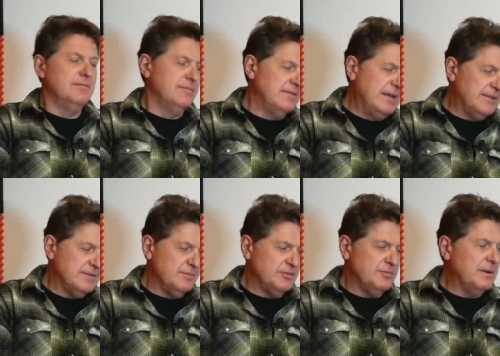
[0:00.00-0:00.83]
take
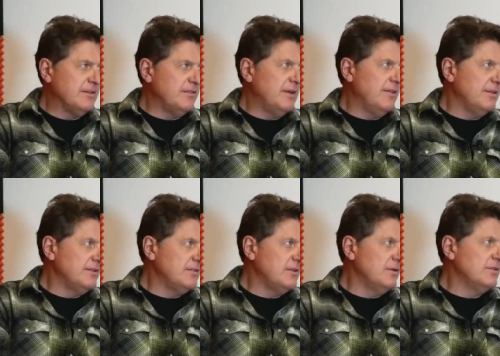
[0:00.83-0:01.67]
some perspective on
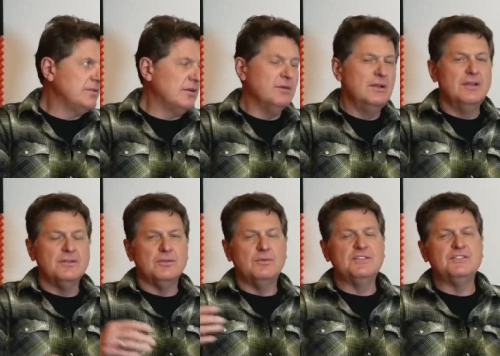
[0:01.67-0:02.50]
this. So, all right, please. So,
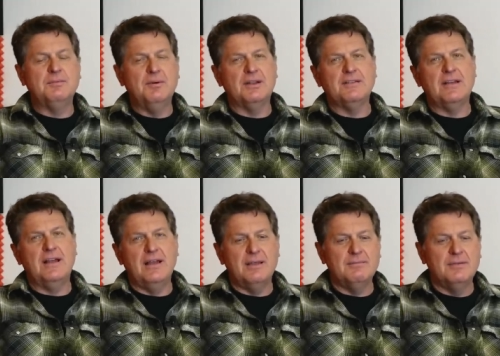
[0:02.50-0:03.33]
so once upon a
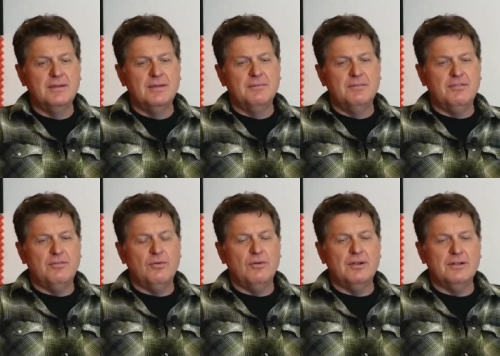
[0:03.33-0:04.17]
time,
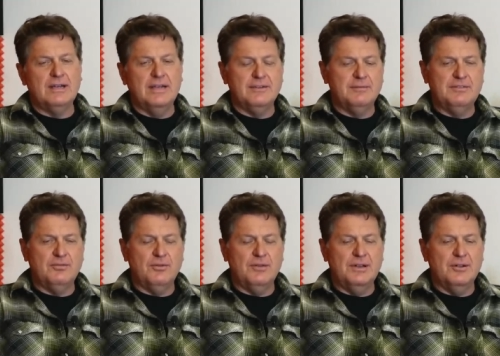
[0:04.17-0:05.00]
before
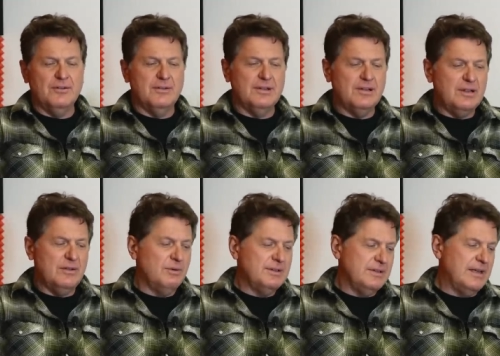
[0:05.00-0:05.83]
before you know it
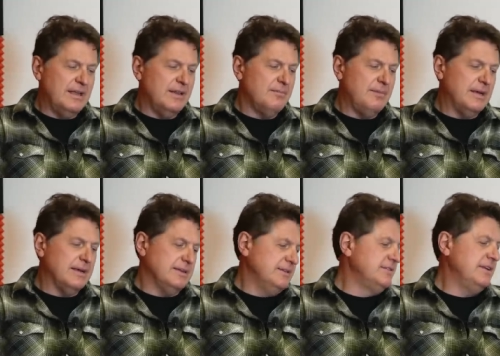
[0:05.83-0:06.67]
all went to hell back
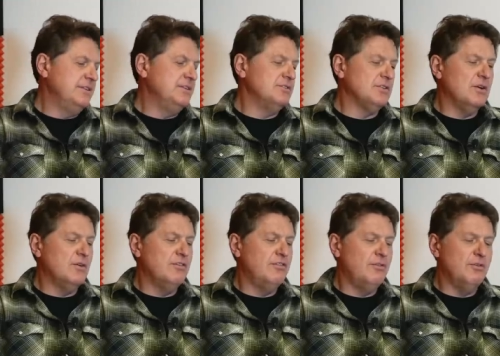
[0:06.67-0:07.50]
10 years
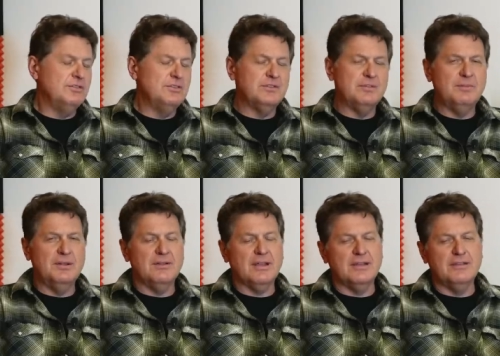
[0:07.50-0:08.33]
ago, Ford used to
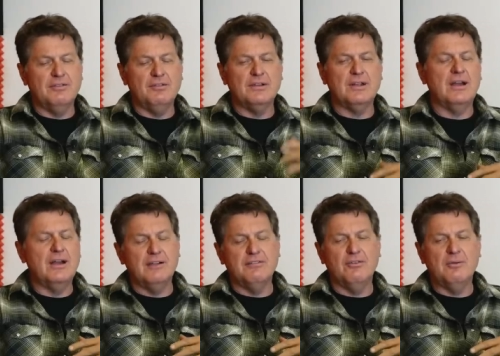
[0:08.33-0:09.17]
build like a different
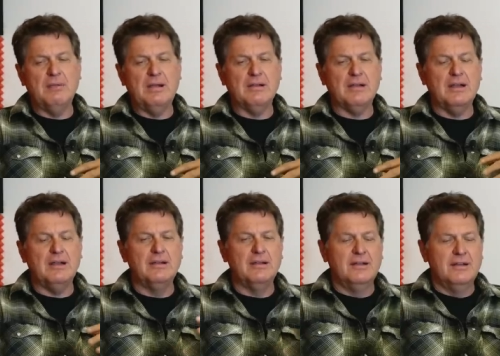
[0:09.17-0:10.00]
car for
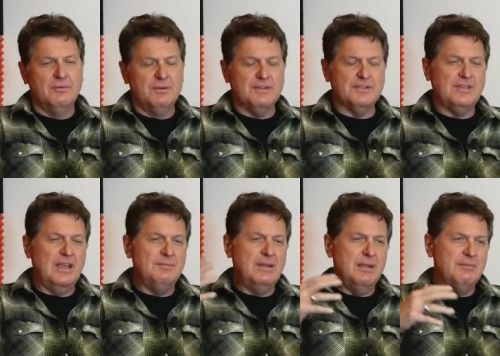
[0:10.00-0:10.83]
America with the
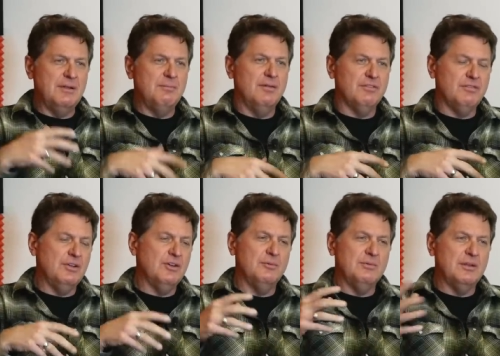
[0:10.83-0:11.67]
same name that it built for
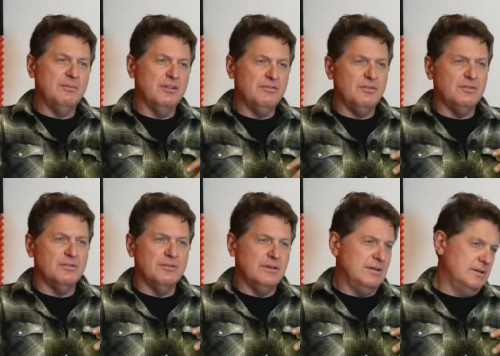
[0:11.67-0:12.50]
Europe, that it built
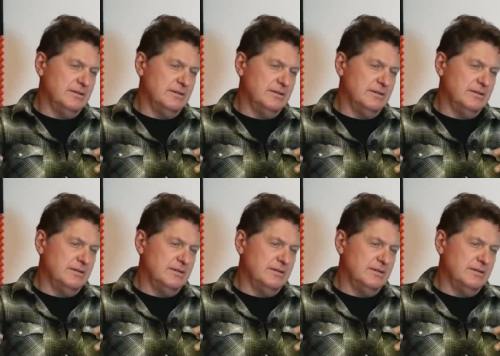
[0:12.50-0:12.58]
for